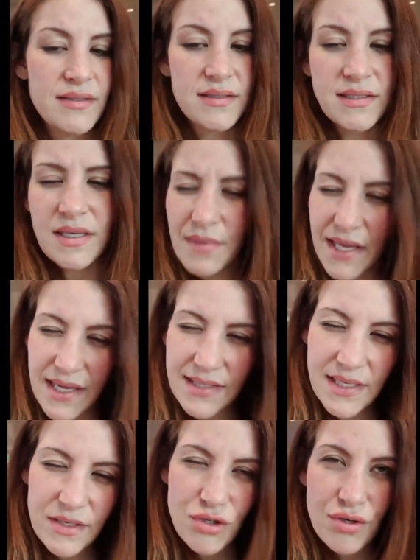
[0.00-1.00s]
seem like he
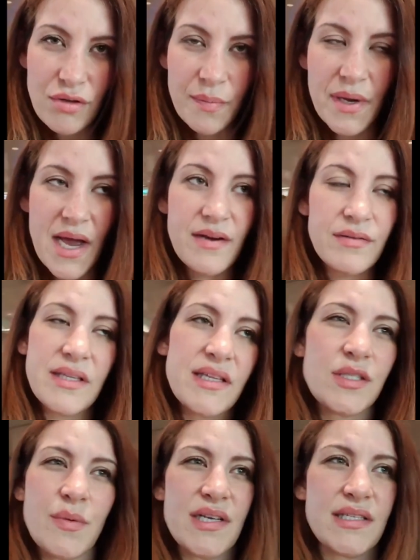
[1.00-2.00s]
said truth, but I don't think
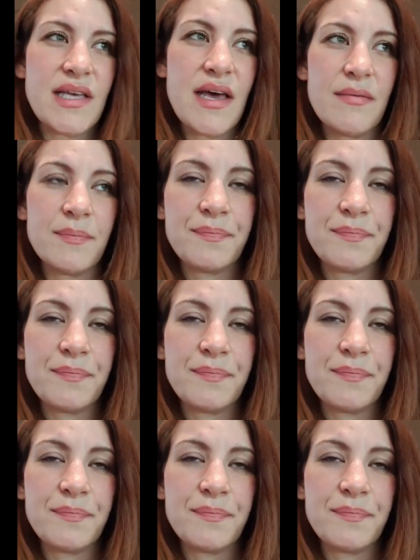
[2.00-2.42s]
that's what he said.